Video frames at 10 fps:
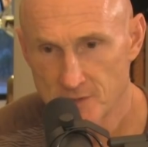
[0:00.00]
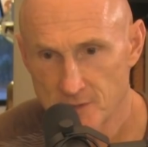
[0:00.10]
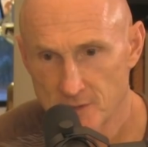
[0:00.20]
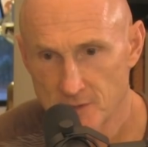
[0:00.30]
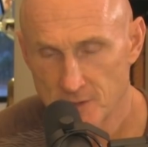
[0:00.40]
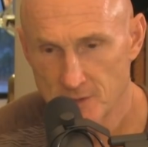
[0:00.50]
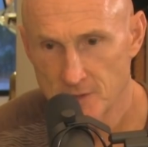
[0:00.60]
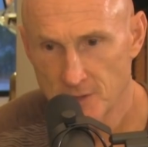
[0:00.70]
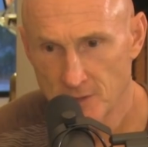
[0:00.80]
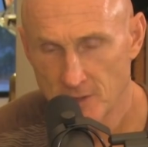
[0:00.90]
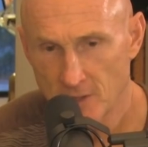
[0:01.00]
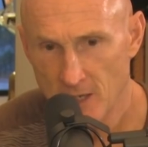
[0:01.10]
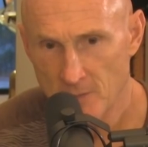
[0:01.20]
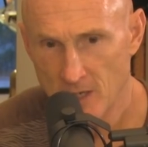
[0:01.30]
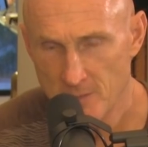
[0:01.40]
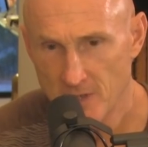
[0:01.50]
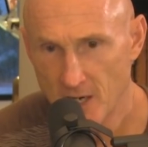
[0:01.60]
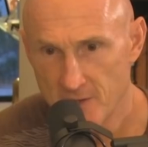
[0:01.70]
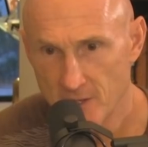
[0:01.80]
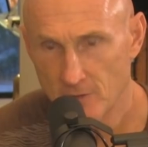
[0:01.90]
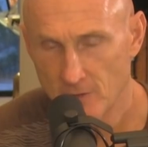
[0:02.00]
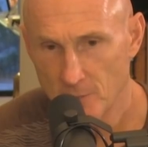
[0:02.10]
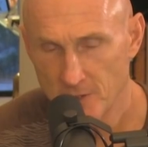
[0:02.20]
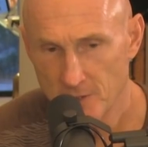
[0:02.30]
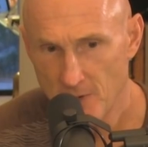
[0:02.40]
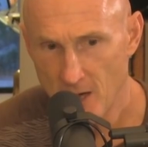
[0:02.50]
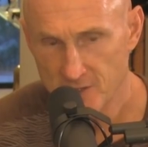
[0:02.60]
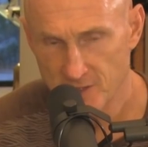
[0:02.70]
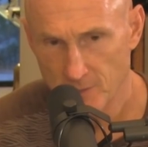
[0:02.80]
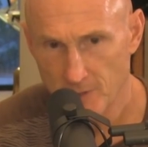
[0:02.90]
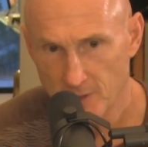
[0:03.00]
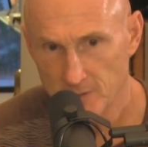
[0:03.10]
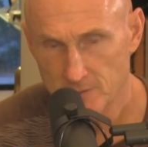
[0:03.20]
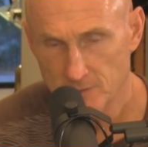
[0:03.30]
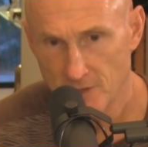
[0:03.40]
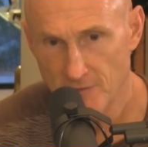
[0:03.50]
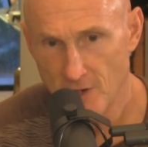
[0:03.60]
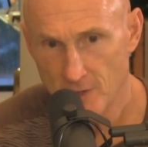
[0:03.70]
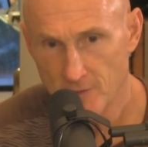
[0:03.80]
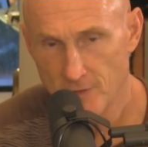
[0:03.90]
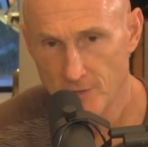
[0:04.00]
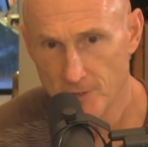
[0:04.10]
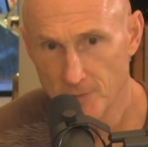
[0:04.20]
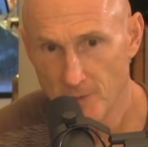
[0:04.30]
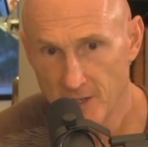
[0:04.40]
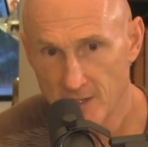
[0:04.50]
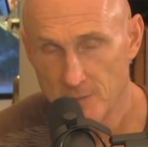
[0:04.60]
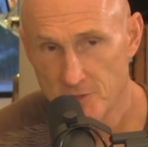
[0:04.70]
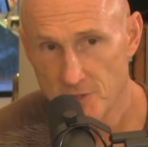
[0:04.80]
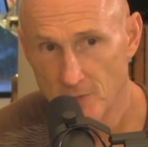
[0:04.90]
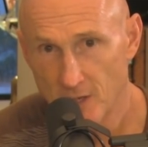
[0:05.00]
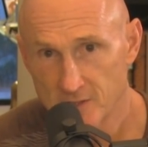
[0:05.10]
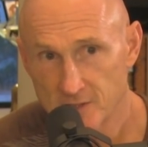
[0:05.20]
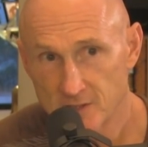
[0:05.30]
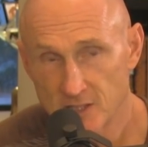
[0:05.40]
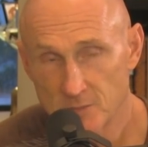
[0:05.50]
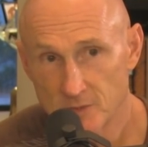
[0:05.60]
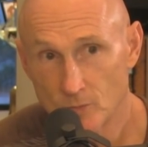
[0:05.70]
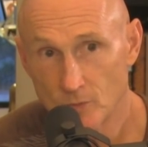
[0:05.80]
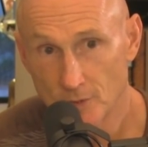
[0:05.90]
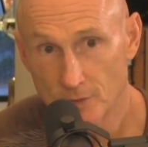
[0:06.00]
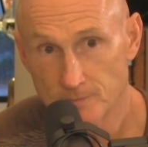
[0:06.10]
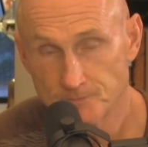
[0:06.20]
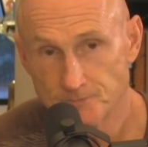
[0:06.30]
he, you know and I'm, I'm a guy that grew up in a boxing ring i fought on the third ranked amateur boxing team in the world